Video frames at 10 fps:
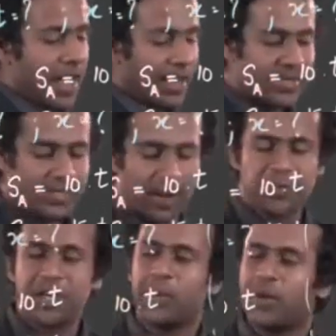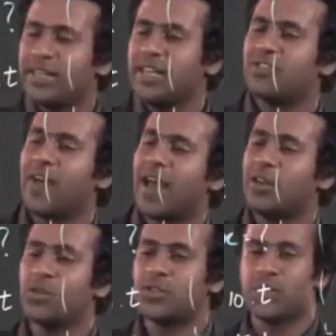And substituting these
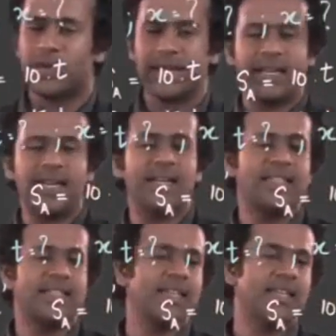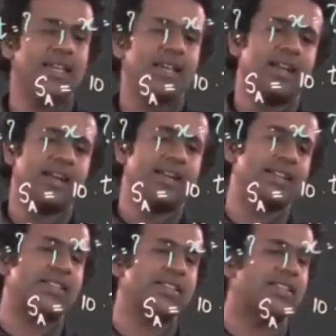values, you can clearly see that
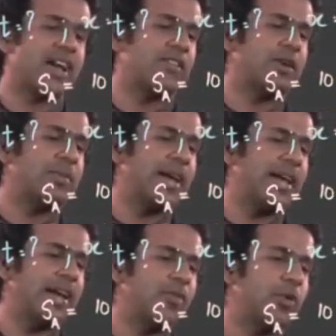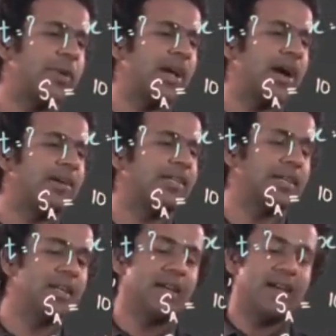distance covered by A would be 100